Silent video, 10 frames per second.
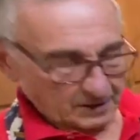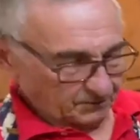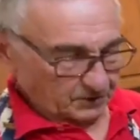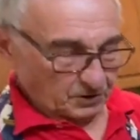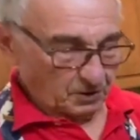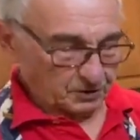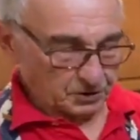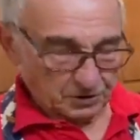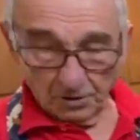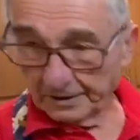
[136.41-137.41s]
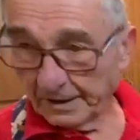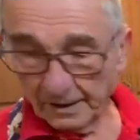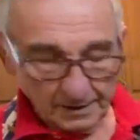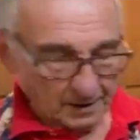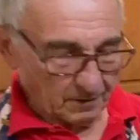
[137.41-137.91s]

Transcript: we saw it earlier,